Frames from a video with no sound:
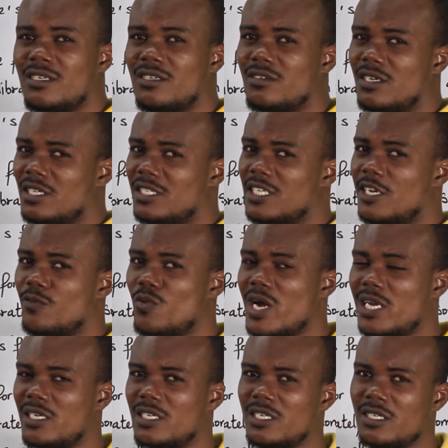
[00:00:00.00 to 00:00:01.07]
You can say
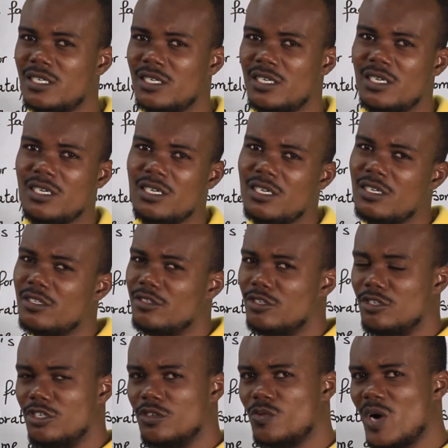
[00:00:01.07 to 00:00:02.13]
wet. Do
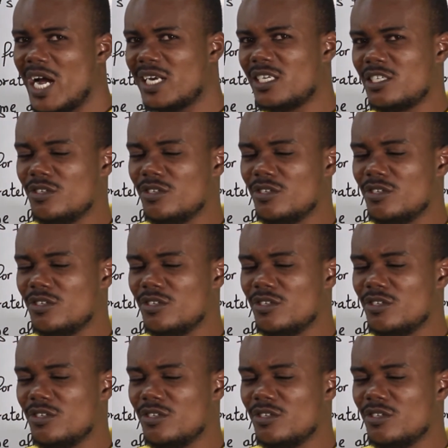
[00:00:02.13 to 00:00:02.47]
you wet?